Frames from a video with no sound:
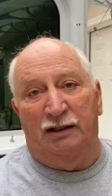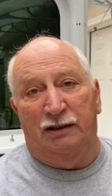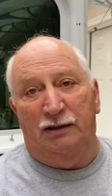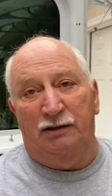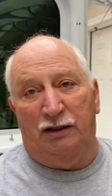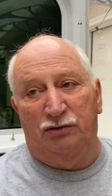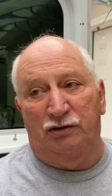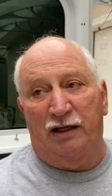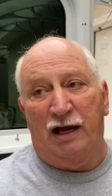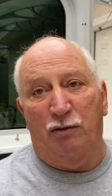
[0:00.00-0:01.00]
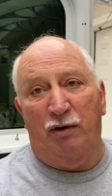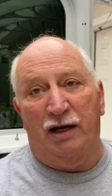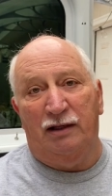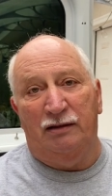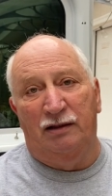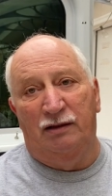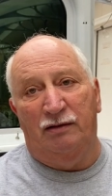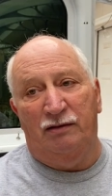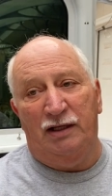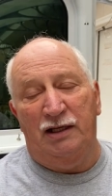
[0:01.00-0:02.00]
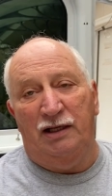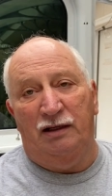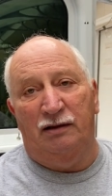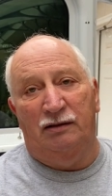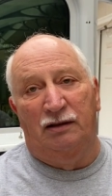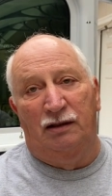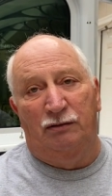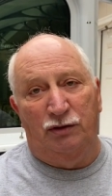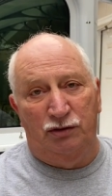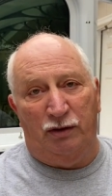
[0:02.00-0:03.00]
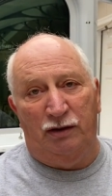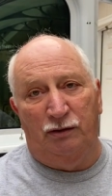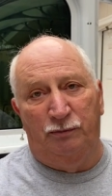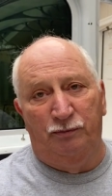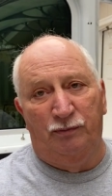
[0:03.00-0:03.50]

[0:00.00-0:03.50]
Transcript: yesterday I ran the refrigerator